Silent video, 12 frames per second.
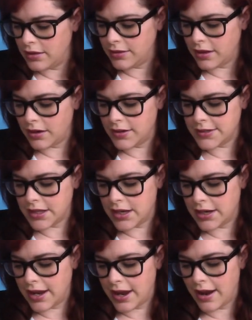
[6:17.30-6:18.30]
there's
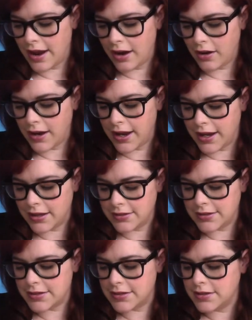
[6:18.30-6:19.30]
an
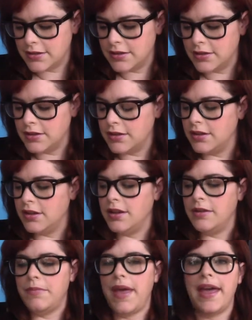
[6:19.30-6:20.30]
Ares
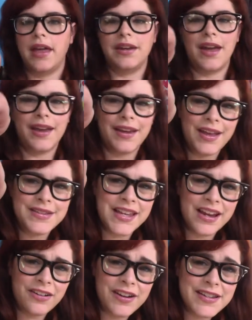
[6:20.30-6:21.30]
pen. I guess
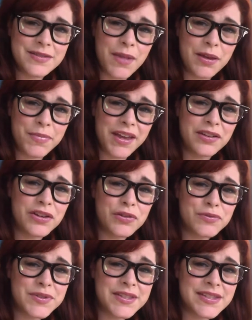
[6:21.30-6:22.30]
Ares might be a
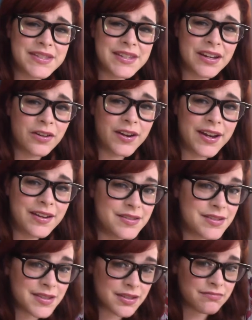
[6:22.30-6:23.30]
new
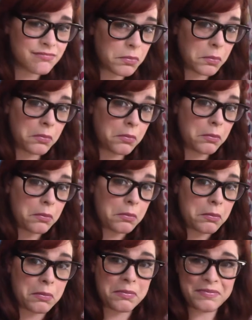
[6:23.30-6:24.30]
series?
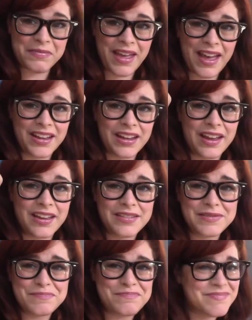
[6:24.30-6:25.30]
I,
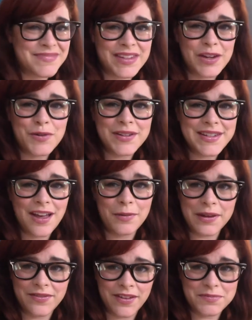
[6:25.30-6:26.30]
you can tell
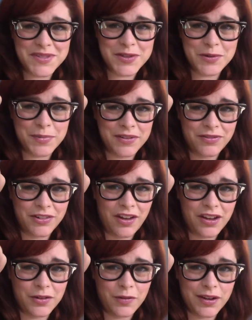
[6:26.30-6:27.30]
me if I'm stupid for
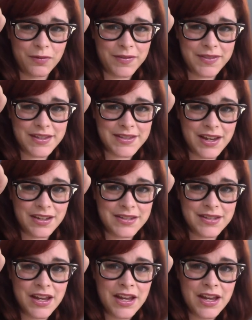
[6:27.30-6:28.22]
not knowing what this is,